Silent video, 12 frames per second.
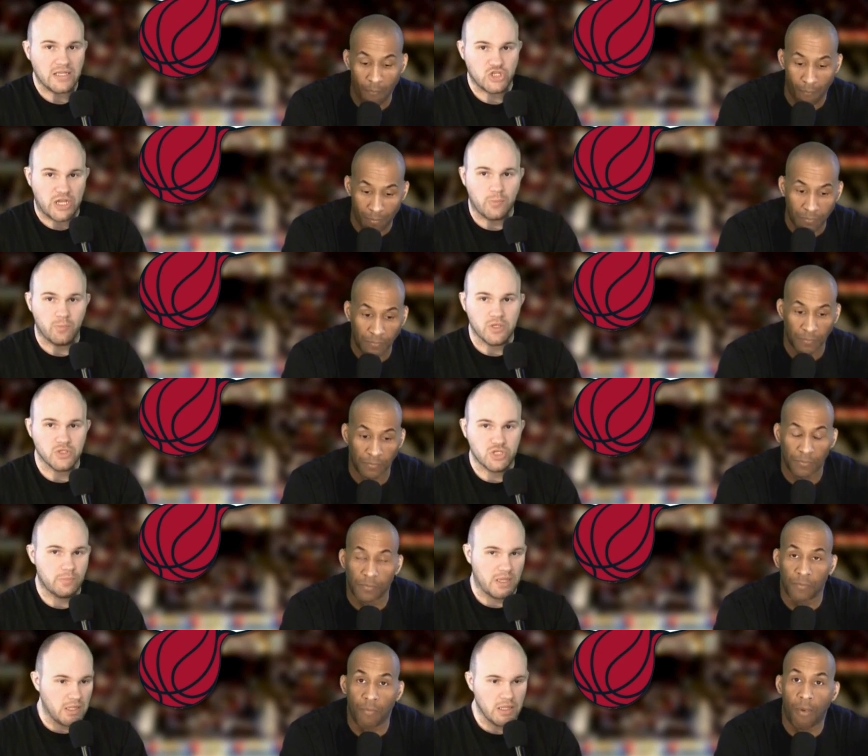Speaker 1: a
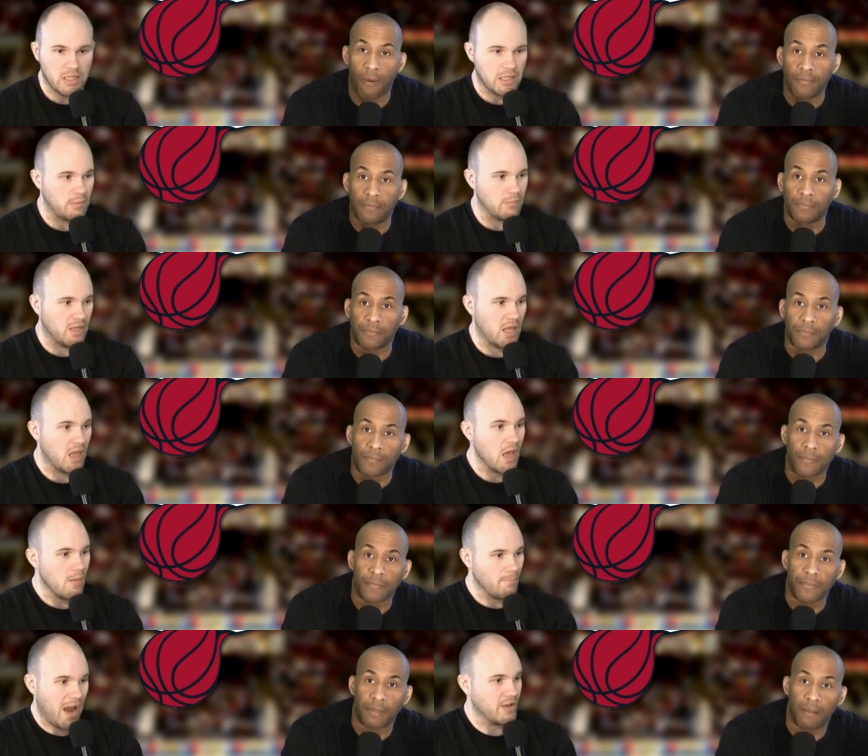championship in the NBA
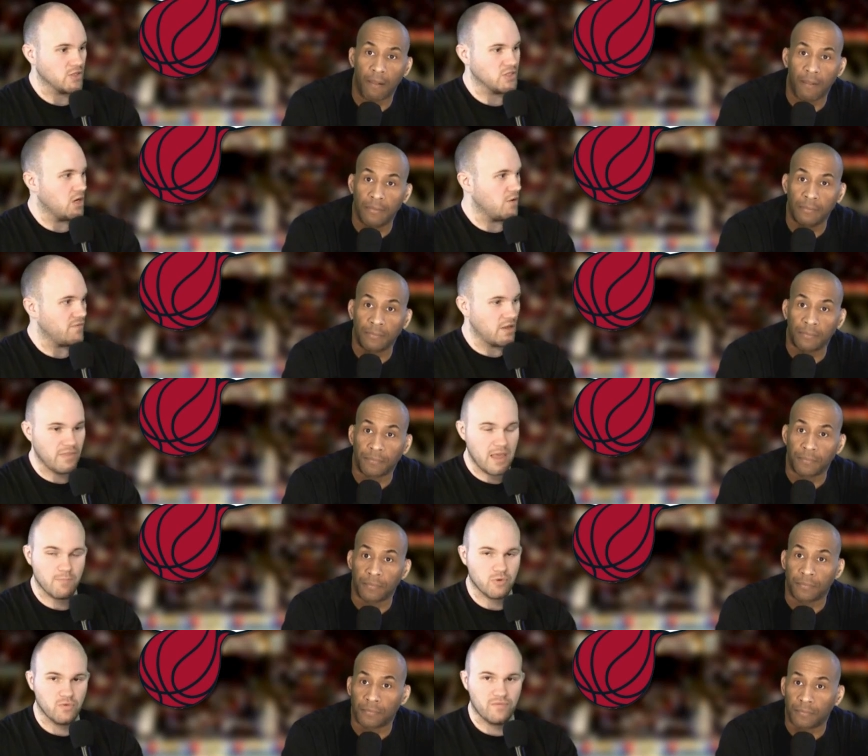by yourself, and
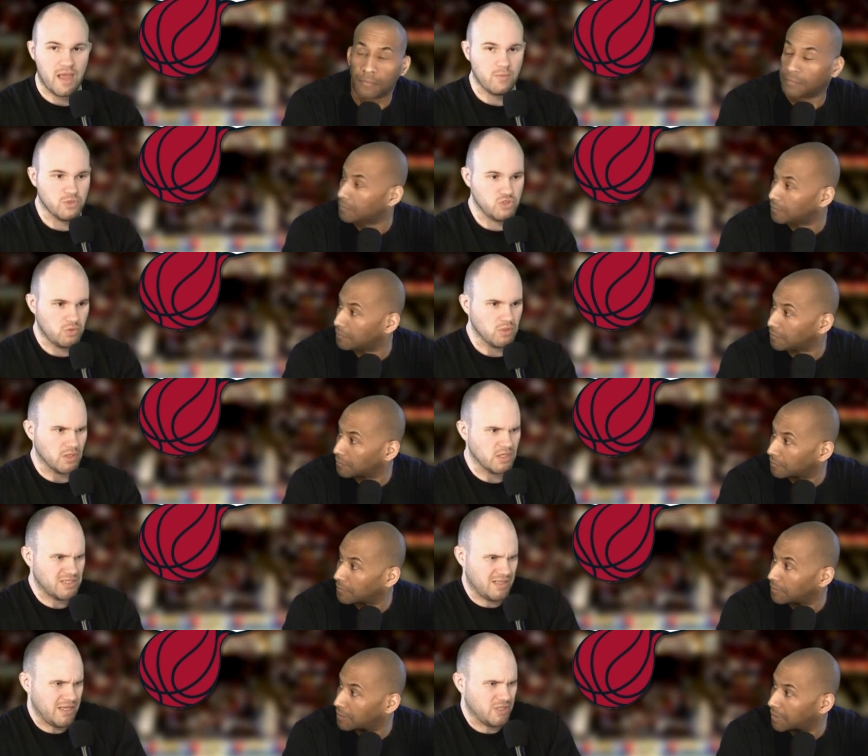they proved that with Jordan,
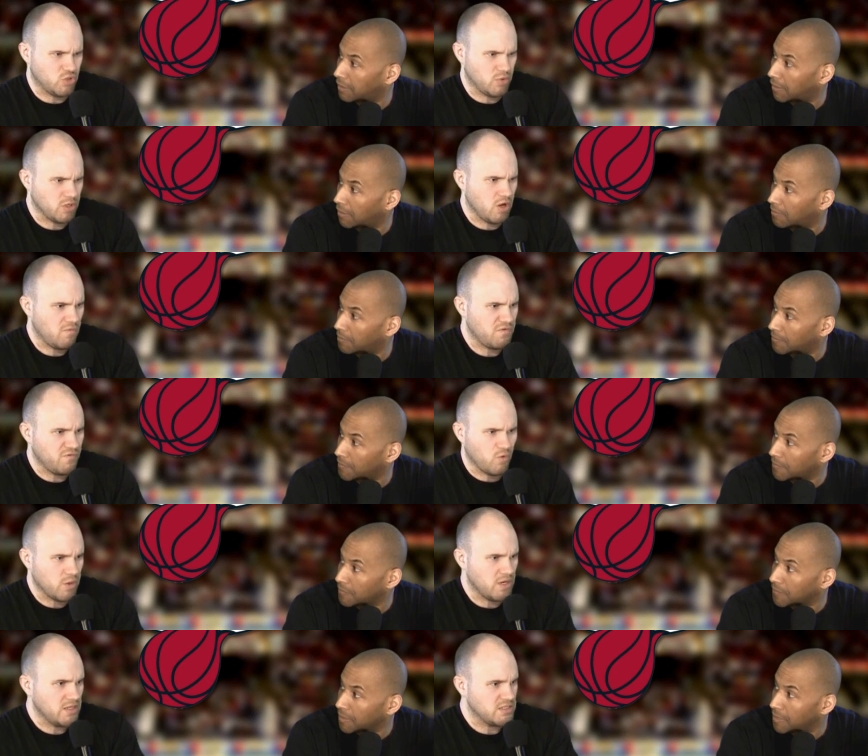because they let Jordan go for
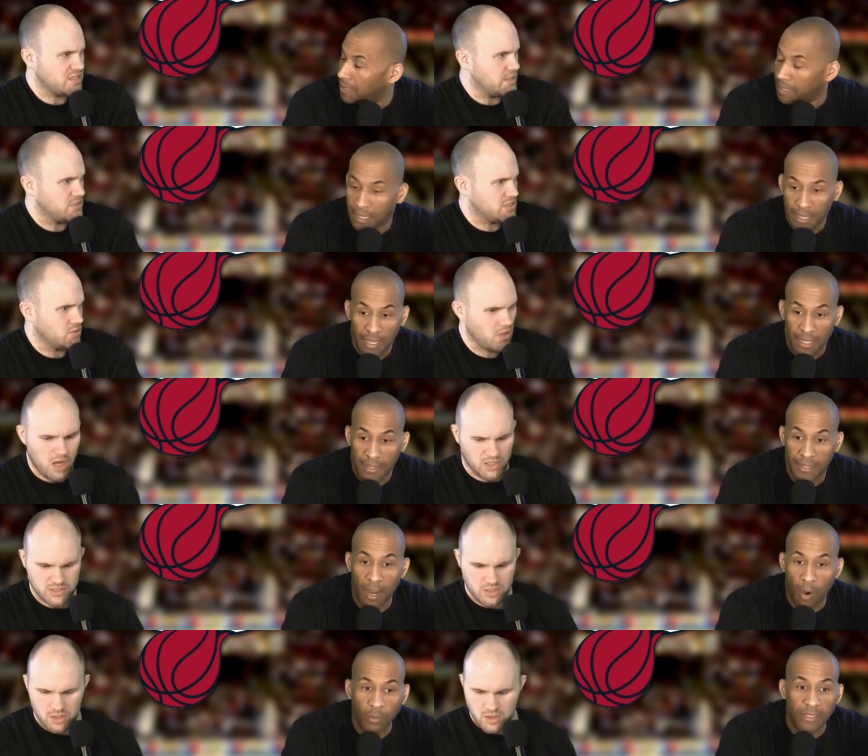40 and his team still
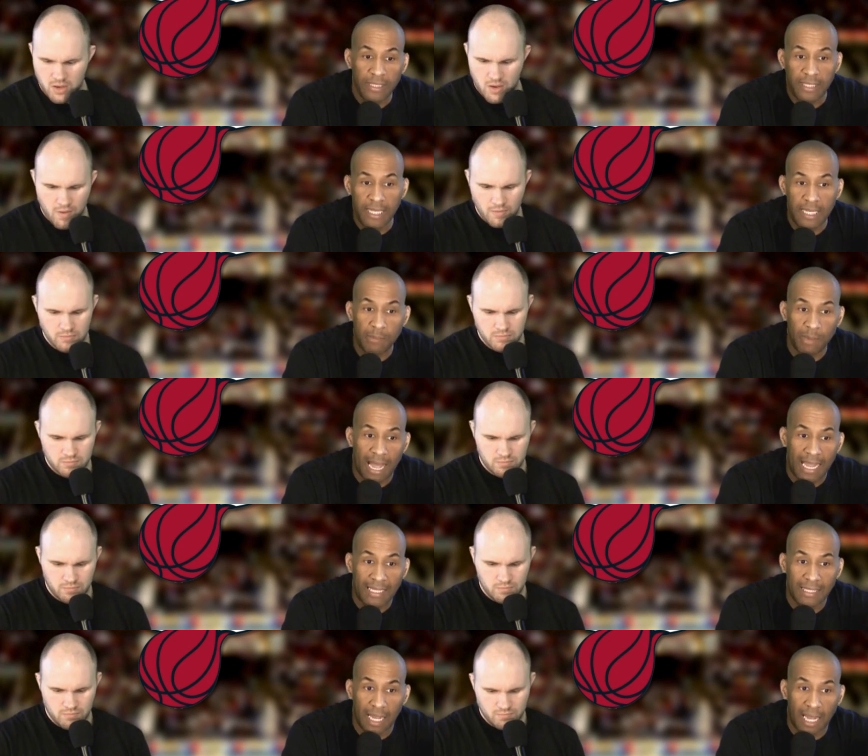lost.
Speaker 2: The only team
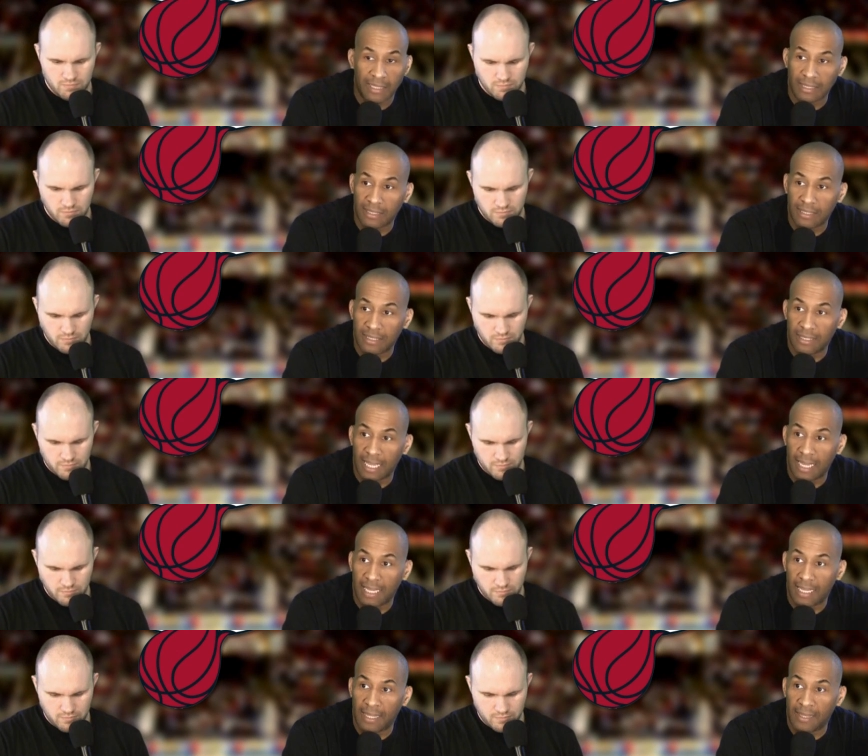I can honestly
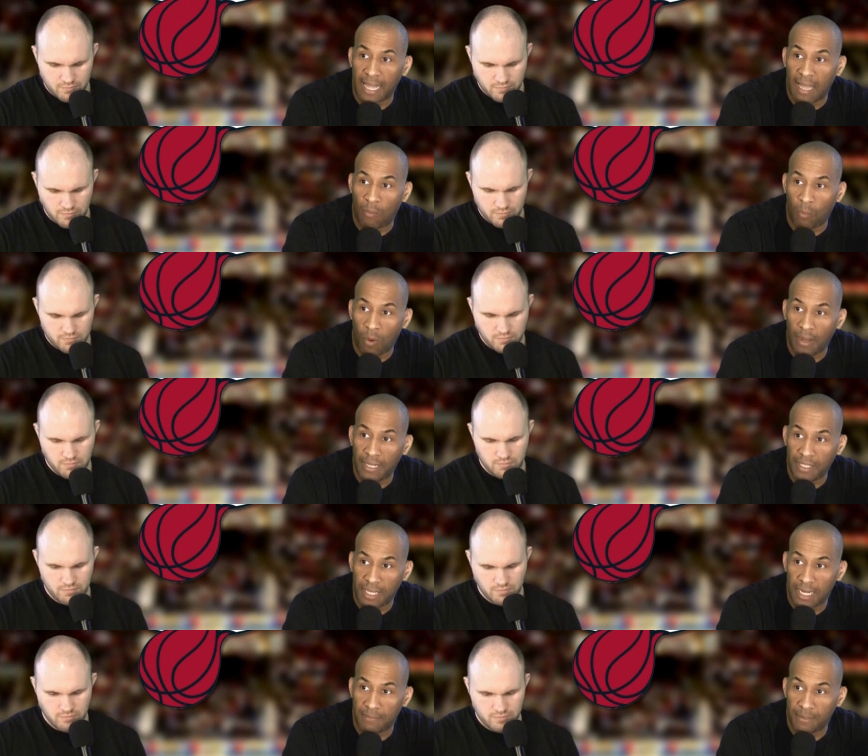say that won a
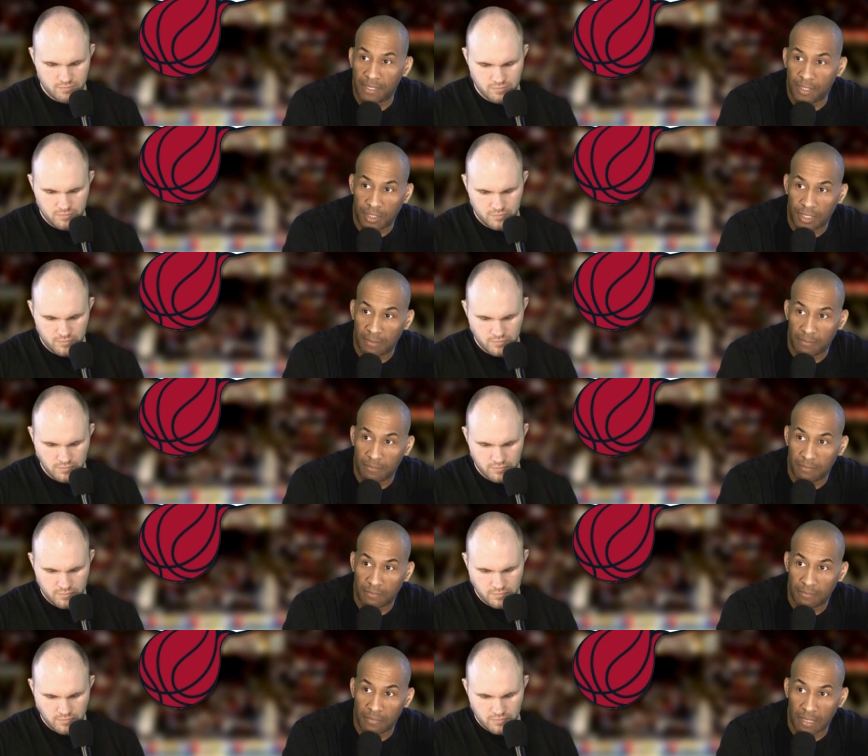championship
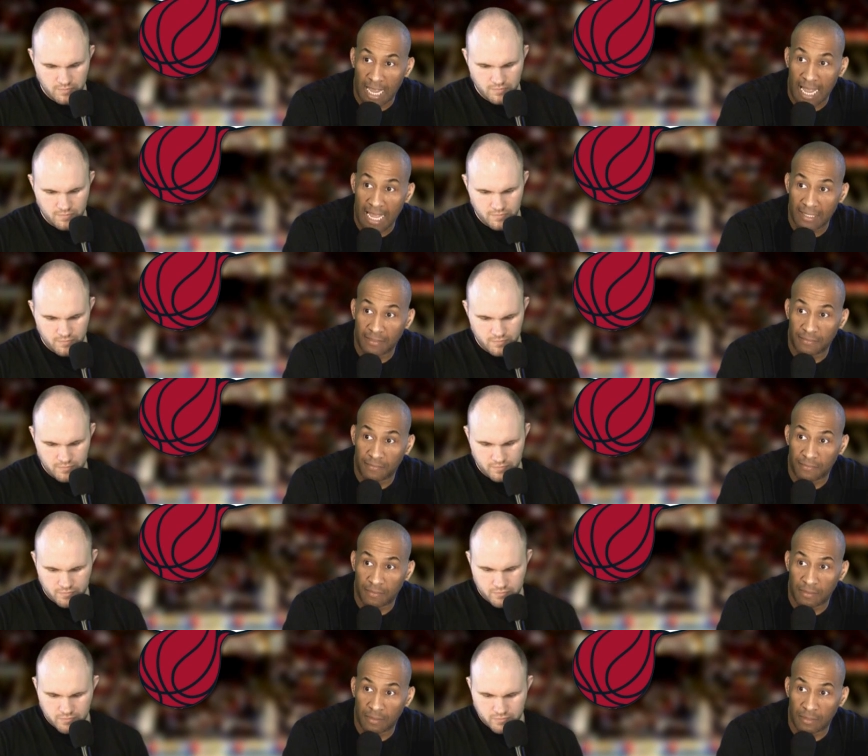as of
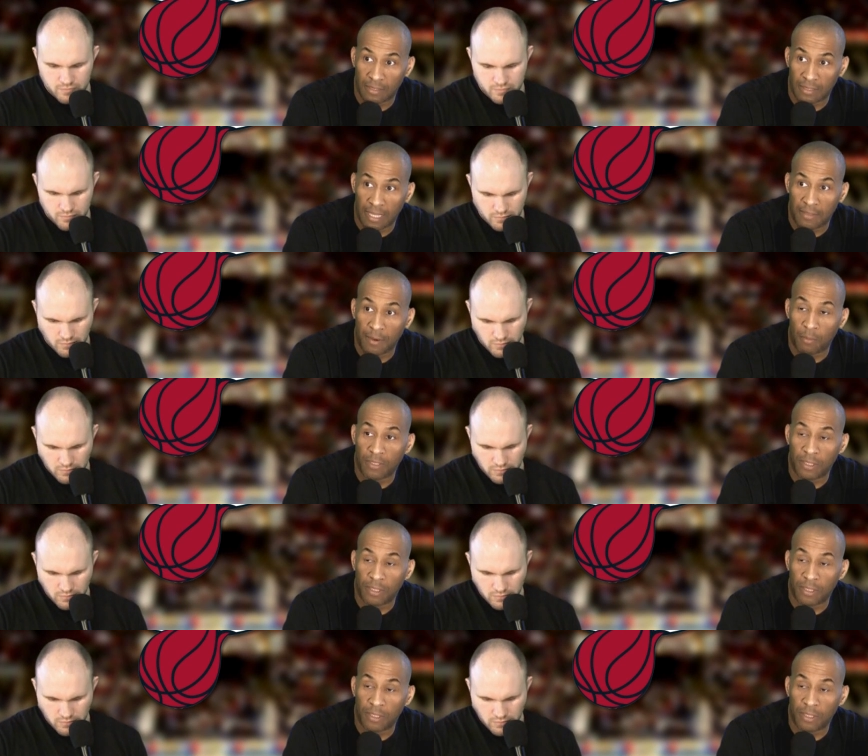like there